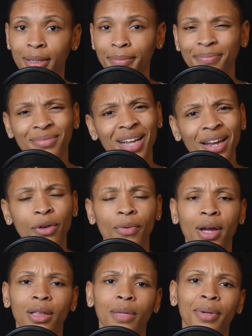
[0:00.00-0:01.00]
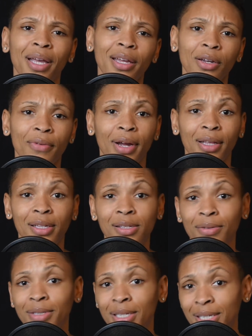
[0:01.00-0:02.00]
Not directly, but indirectly. So
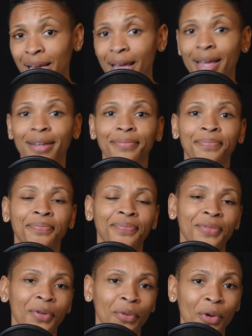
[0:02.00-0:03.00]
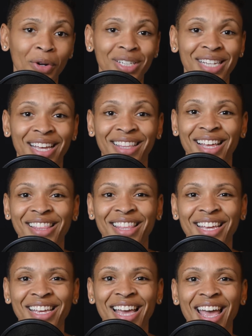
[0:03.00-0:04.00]
today, we're going to take that
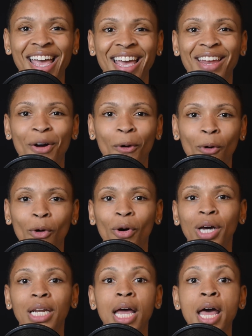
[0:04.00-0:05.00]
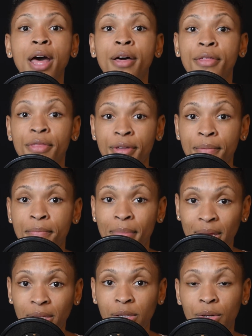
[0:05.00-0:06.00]
thing head on, the
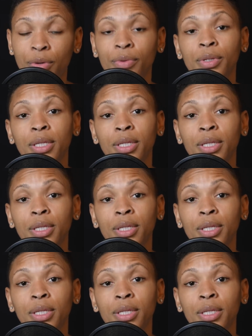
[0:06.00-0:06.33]
mental.